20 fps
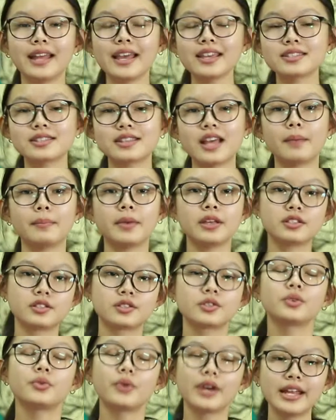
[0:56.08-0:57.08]
Next step is
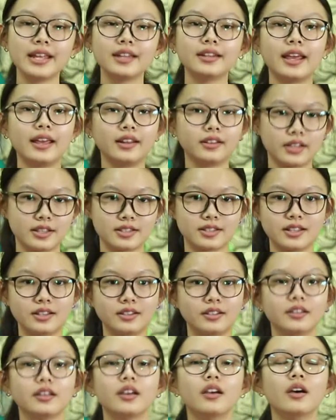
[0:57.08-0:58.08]
to read and
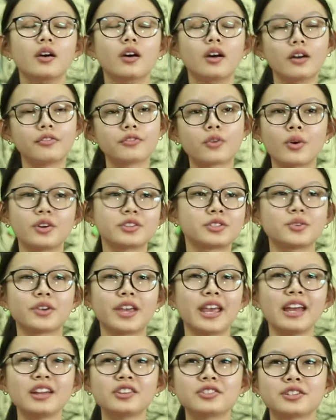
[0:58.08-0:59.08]
listen. Of course, you
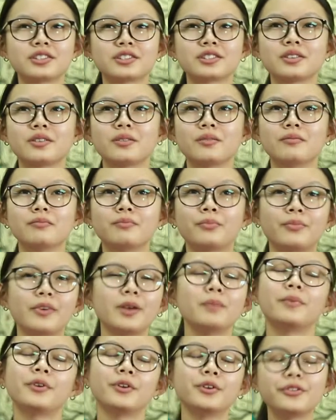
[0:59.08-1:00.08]
can't just
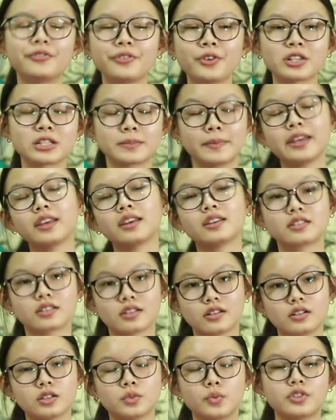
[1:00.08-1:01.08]
improve your speaking
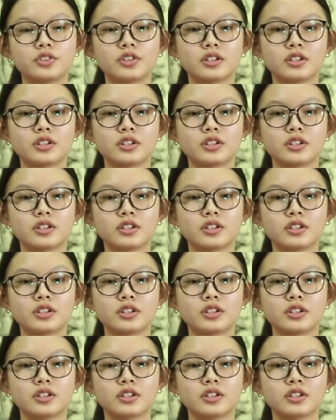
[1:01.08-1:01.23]
skills with